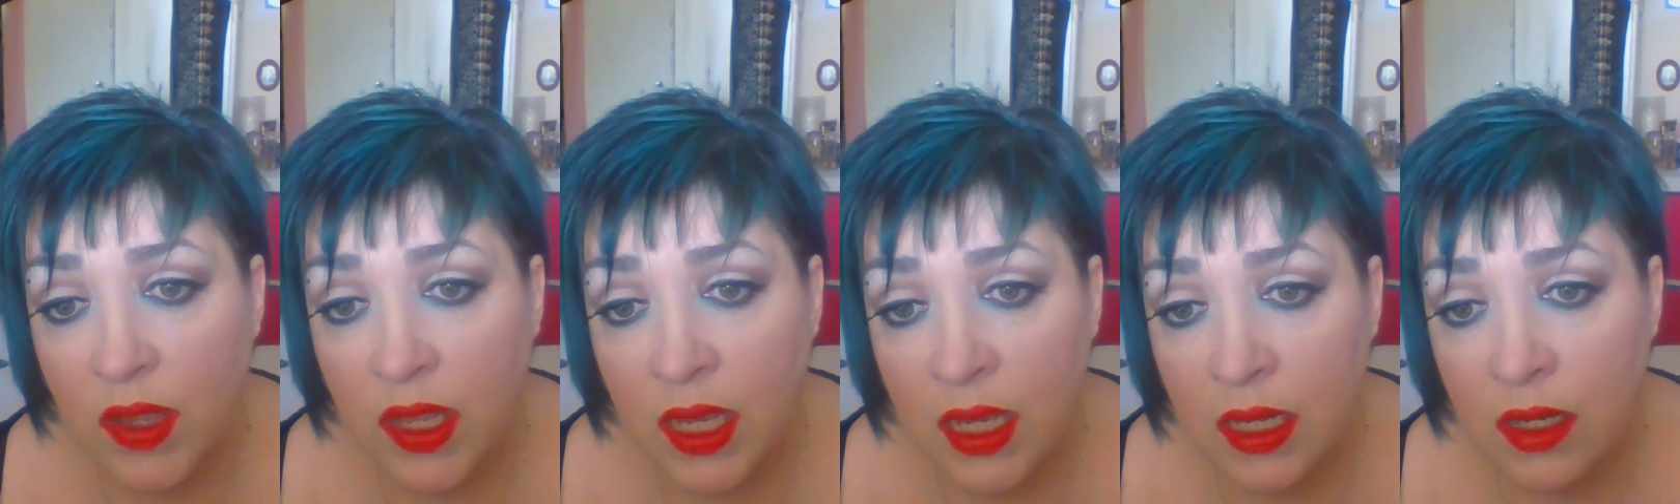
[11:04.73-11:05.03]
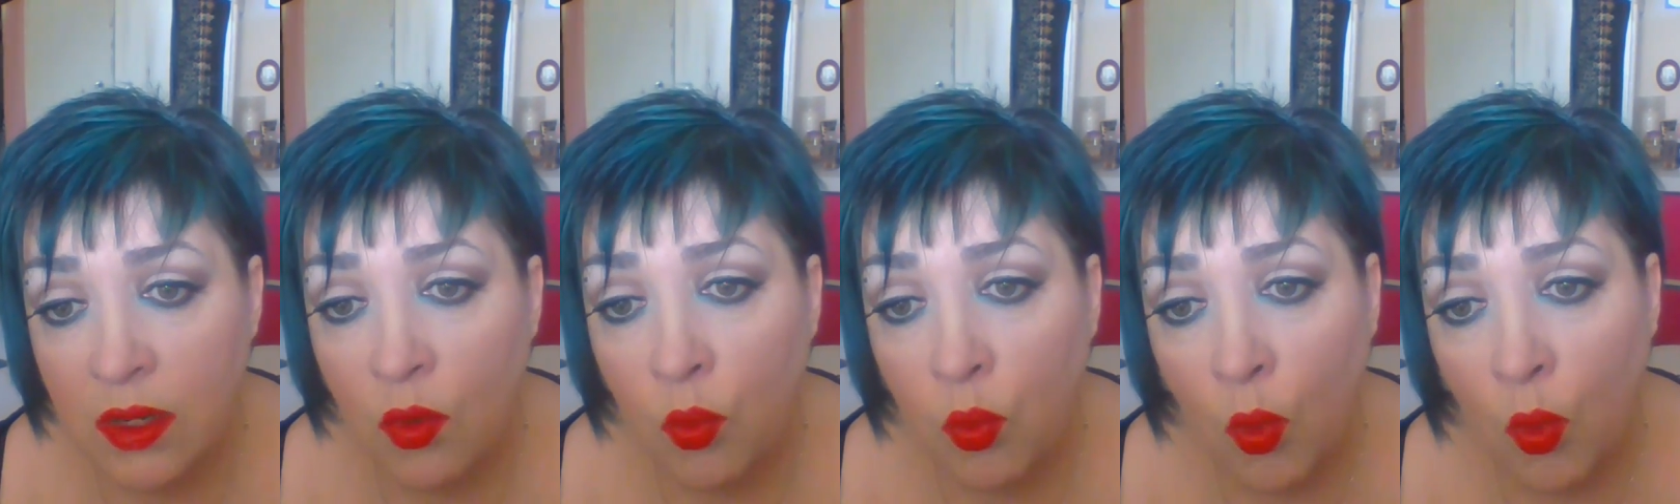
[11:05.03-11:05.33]

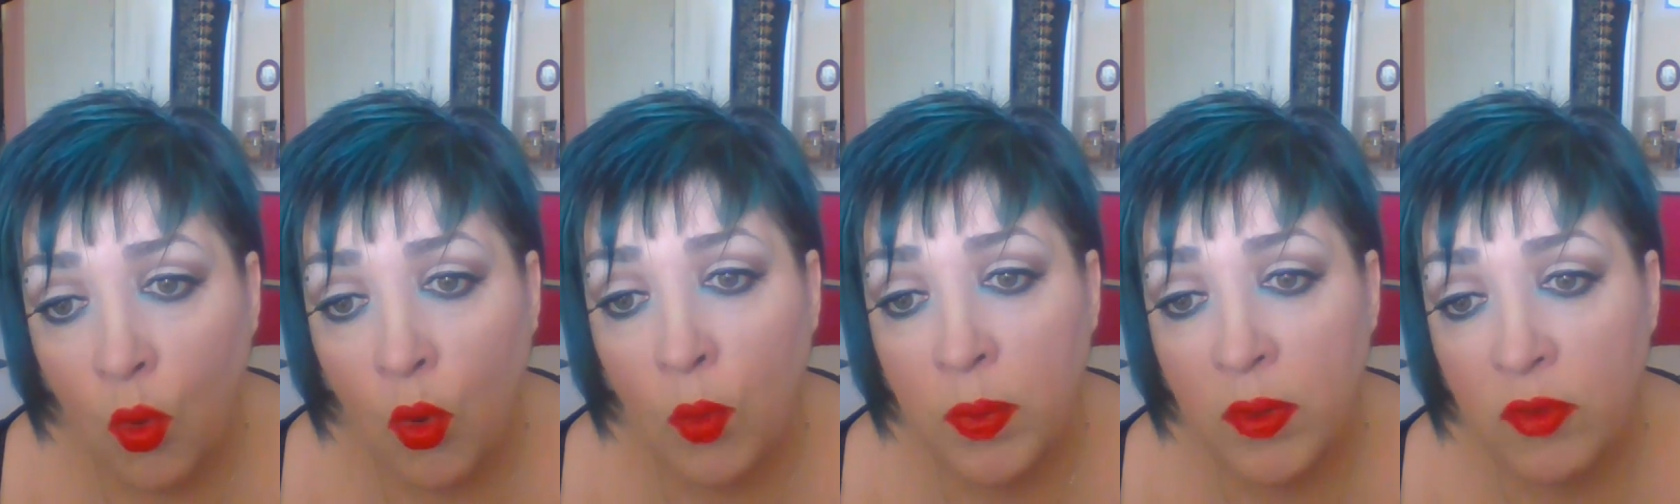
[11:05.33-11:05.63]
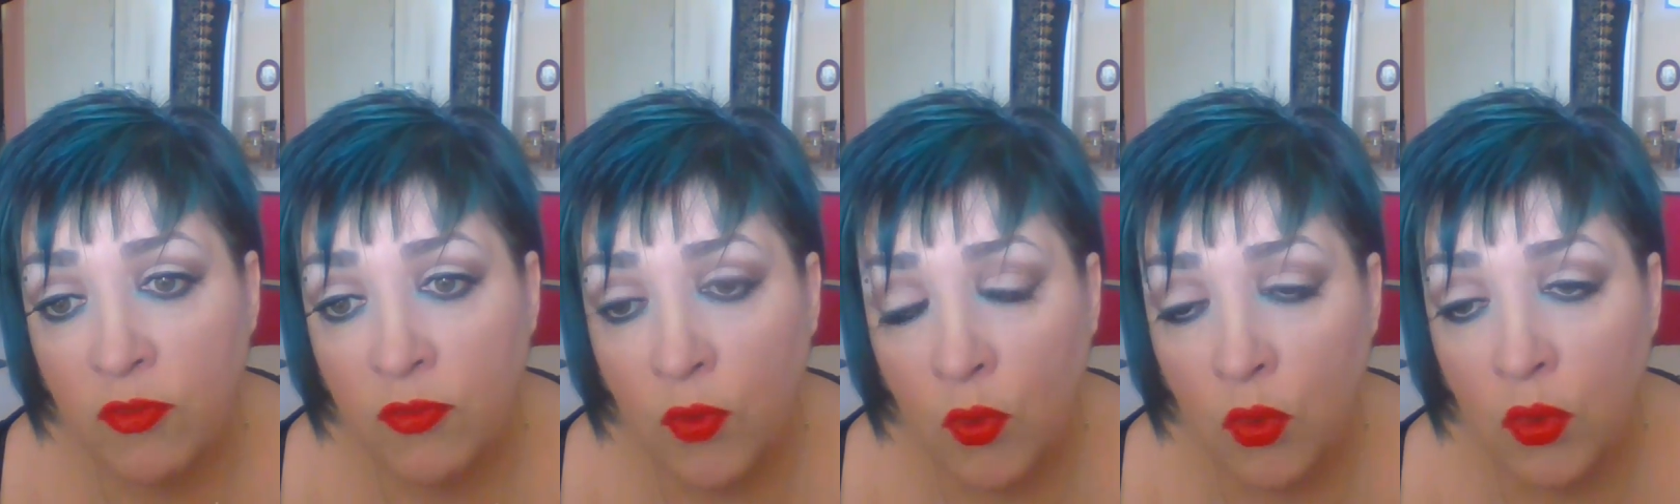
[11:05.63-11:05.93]
in war
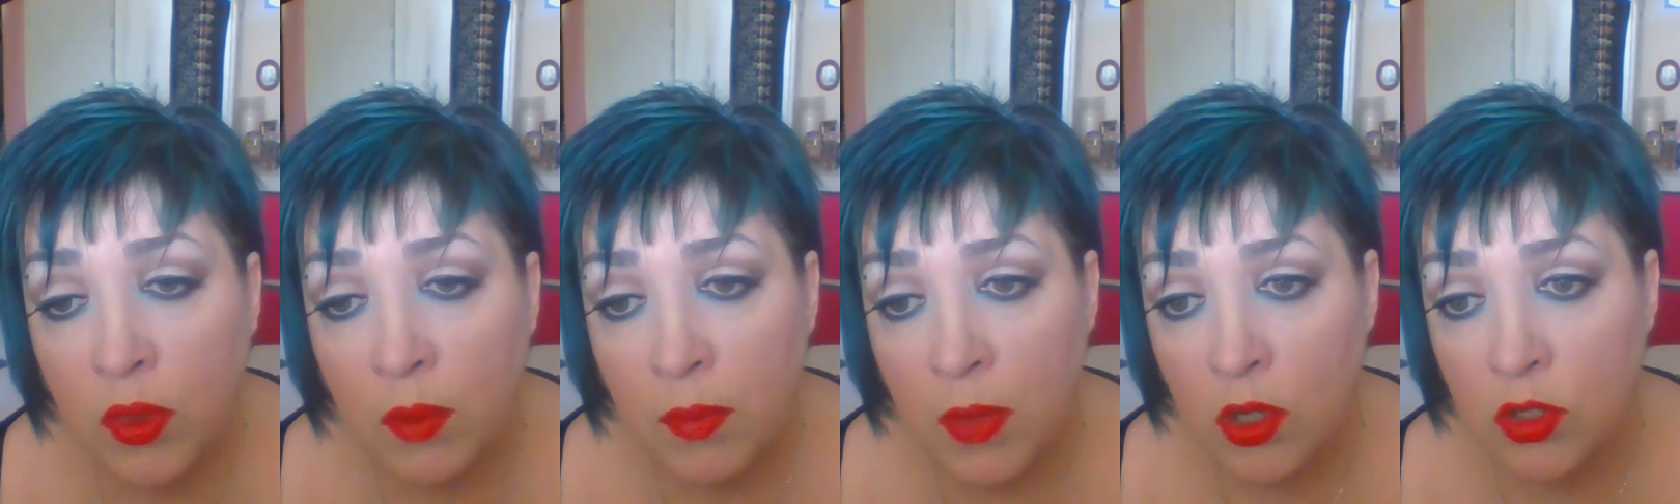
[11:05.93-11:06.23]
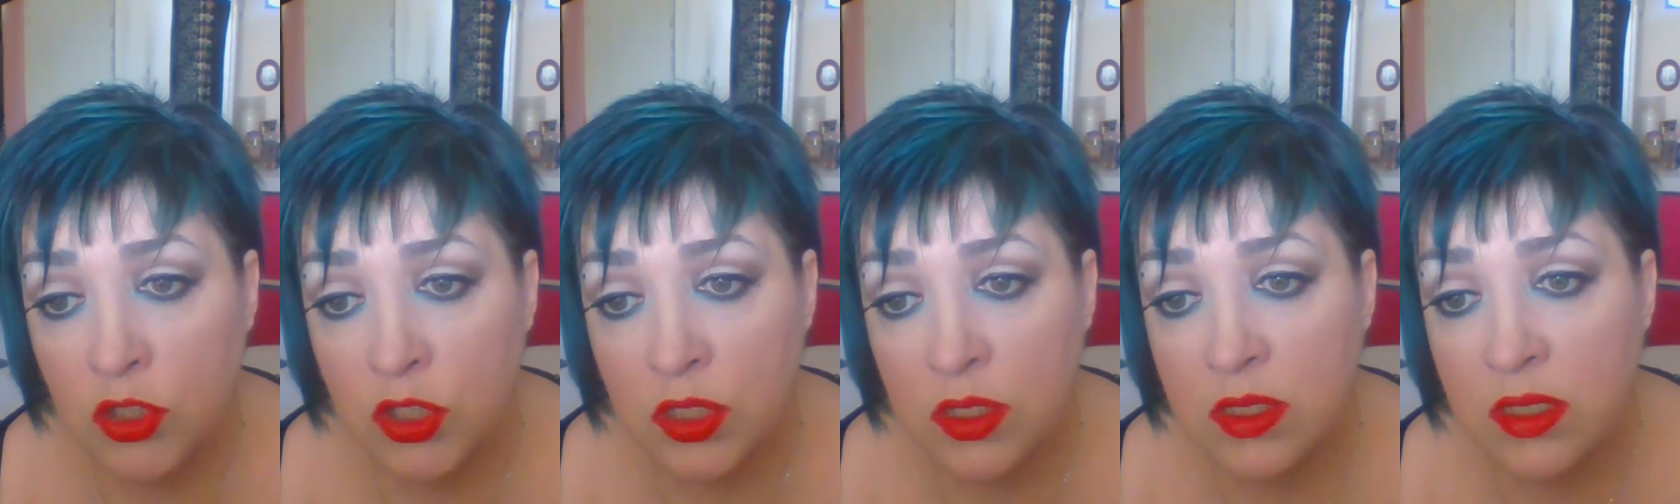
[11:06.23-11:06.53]
before the
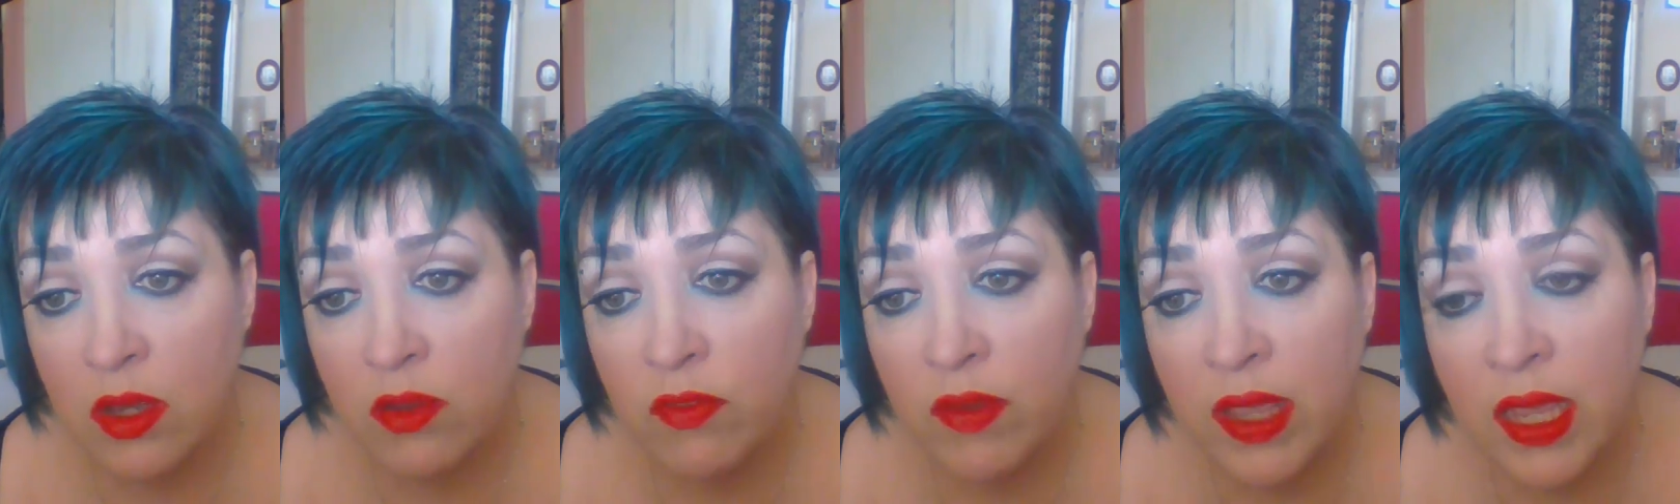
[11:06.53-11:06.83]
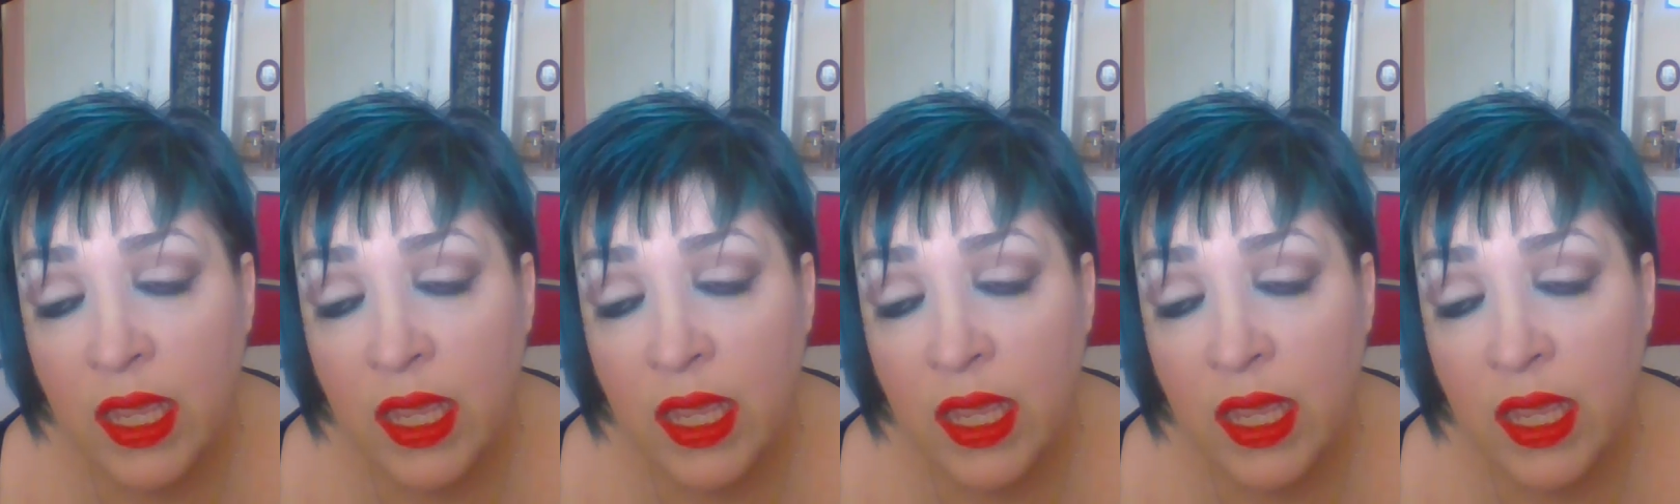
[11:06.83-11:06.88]
motions have